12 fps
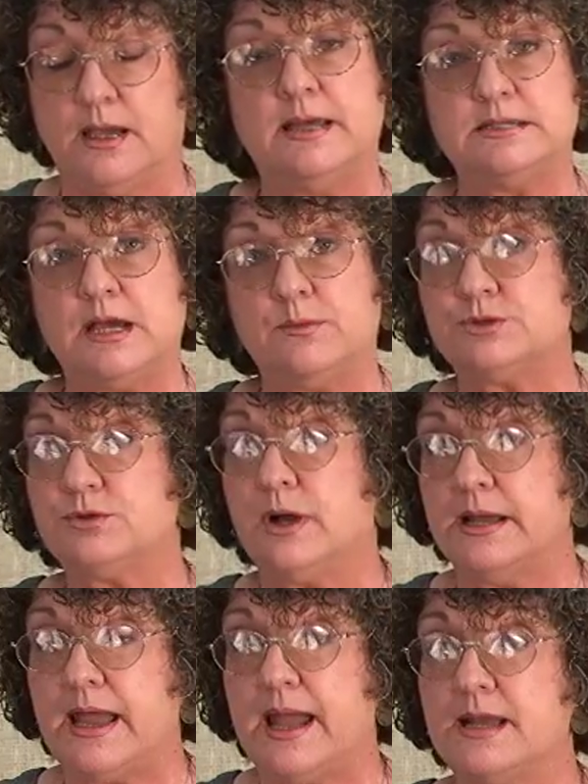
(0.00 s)
and I will
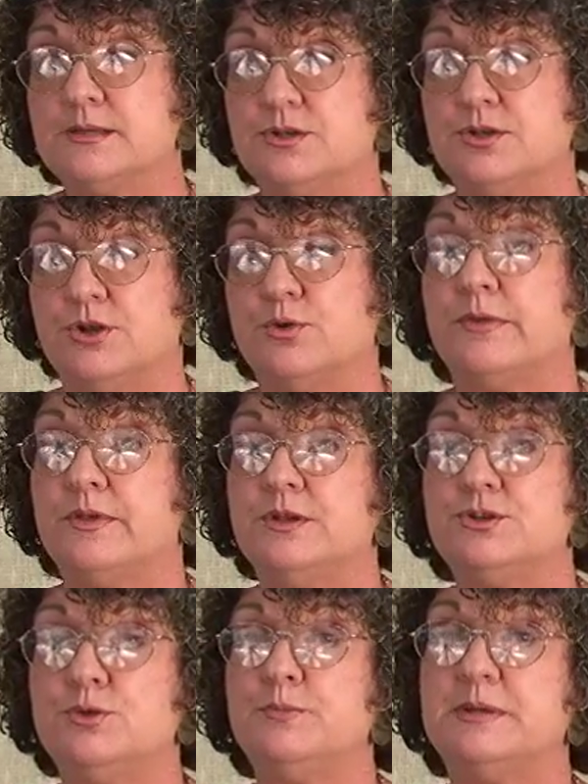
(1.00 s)
try to answer you
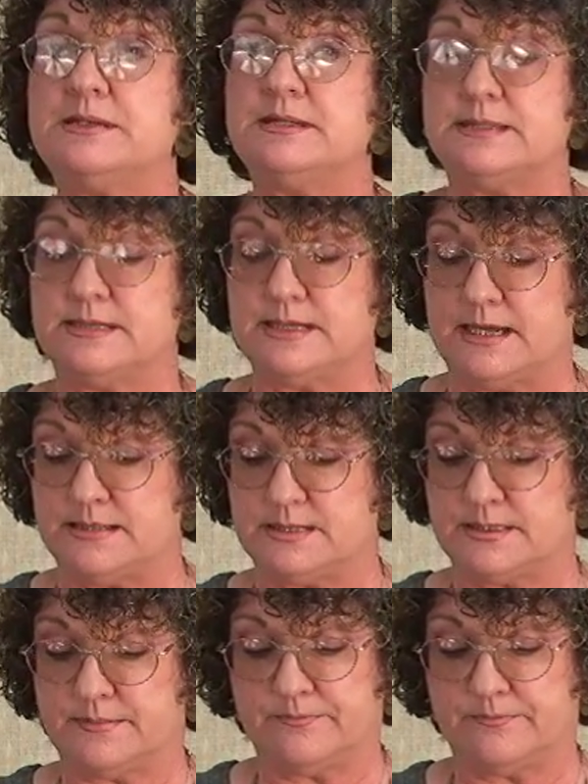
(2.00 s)
within 2 business days.